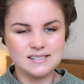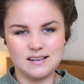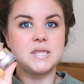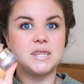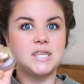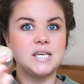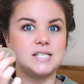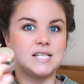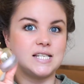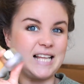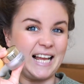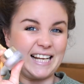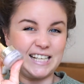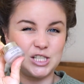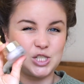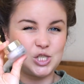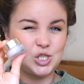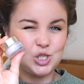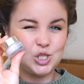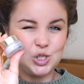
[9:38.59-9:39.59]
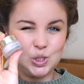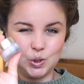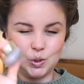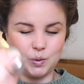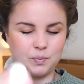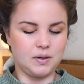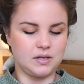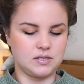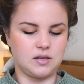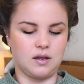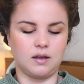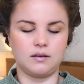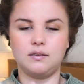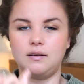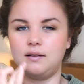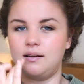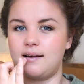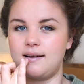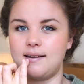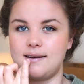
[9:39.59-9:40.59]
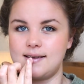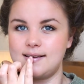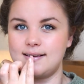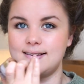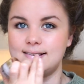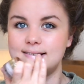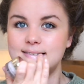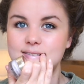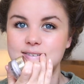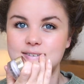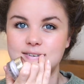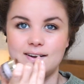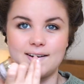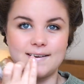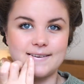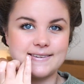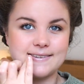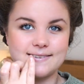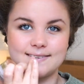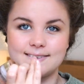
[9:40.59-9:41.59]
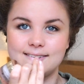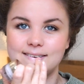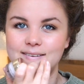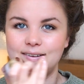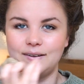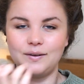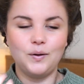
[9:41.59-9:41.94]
but this is like super subtle and it is just,